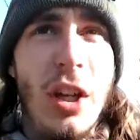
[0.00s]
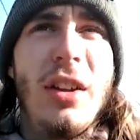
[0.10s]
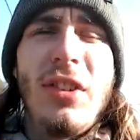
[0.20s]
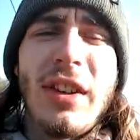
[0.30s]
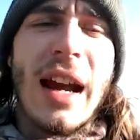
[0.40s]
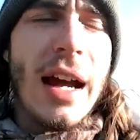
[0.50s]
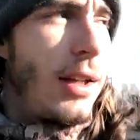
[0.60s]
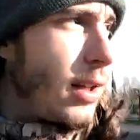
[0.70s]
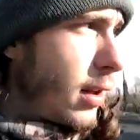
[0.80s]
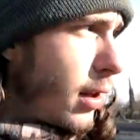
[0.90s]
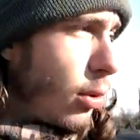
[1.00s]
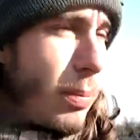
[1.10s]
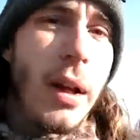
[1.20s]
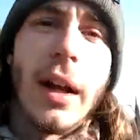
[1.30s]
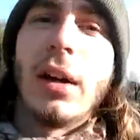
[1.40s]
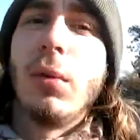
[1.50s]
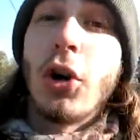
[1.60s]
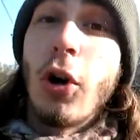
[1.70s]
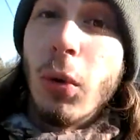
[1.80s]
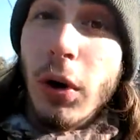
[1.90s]
she is scanning a little bit and
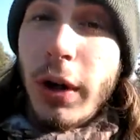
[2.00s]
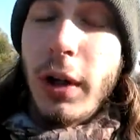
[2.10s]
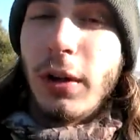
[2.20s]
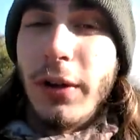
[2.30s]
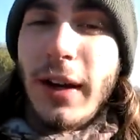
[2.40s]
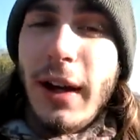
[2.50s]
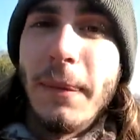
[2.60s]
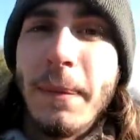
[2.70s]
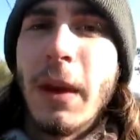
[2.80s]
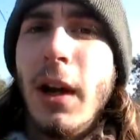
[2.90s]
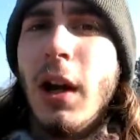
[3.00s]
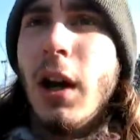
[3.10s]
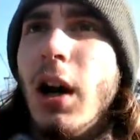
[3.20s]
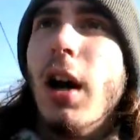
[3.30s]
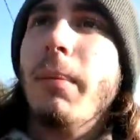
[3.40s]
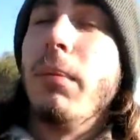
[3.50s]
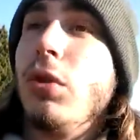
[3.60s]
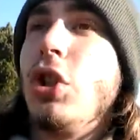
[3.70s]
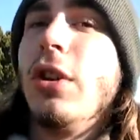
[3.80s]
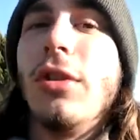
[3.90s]
we are working on that, um,
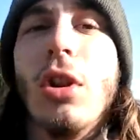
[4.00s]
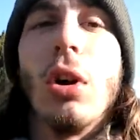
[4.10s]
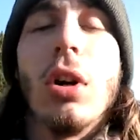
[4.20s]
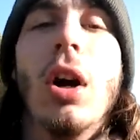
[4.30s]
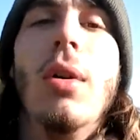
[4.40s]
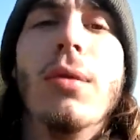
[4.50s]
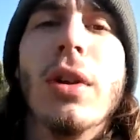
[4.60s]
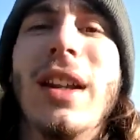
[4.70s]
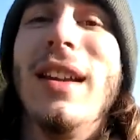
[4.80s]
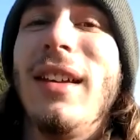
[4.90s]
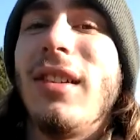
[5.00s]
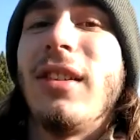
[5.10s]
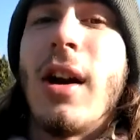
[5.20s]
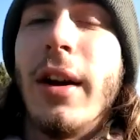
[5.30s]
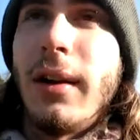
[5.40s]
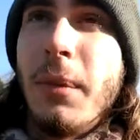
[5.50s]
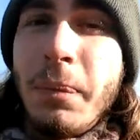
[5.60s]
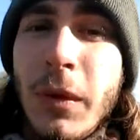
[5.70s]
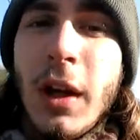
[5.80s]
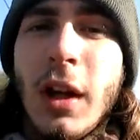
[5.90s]
she's not overly excited.
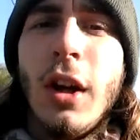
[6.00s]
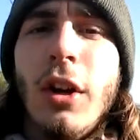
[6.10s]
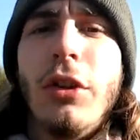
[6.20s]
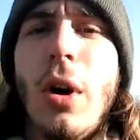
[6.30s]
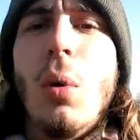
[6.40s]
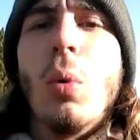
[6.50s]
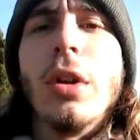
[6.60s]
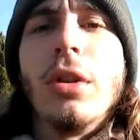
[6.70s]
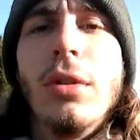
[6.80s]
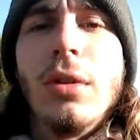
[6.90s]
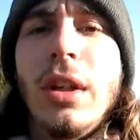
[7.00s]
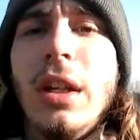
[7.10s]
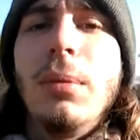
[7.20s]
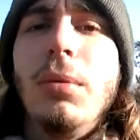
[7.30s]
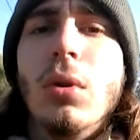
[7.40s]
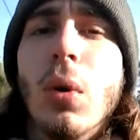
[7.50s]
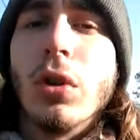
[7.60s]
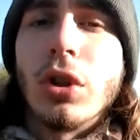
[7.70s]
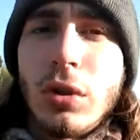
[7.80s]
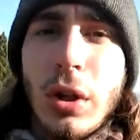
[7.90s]
So I want you to keep
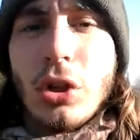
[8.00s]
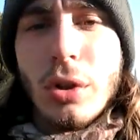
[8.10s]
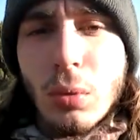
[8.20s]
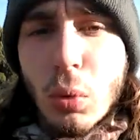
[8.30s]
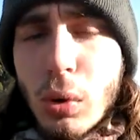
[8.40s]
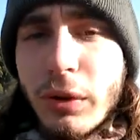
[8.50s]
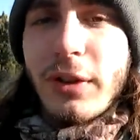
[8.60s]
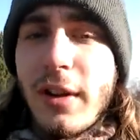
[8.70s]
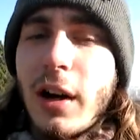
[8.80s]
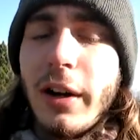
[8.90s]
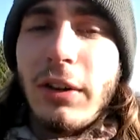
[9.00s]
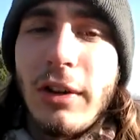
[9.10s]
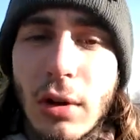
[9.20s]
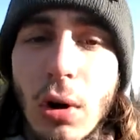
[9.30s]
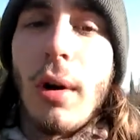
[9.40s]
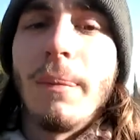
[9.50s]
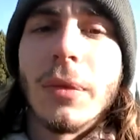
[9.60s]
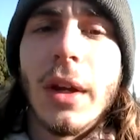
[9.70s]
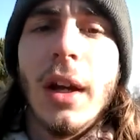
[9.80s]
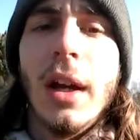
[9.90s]
your structured walks nice and calm,
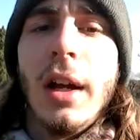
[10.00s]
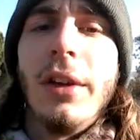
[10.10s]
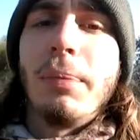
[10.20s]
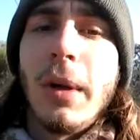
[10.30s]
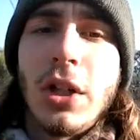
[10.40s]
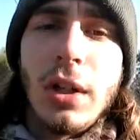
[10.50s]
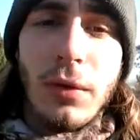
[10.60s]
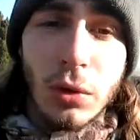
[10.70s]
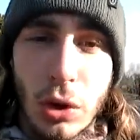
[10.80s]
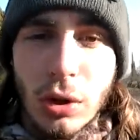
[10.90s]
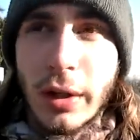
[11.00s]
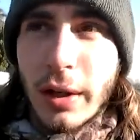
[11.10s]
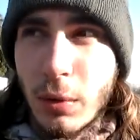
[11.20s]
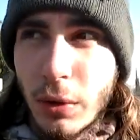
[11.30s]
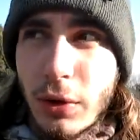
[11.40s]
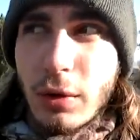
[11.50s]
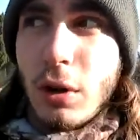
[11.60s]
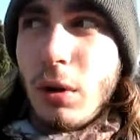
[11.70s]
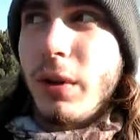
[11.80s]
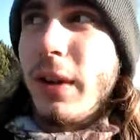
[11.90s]
especially if you're struggling with a
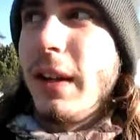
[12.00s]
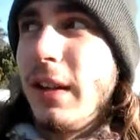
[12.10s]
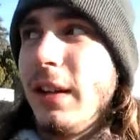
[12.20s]
dog that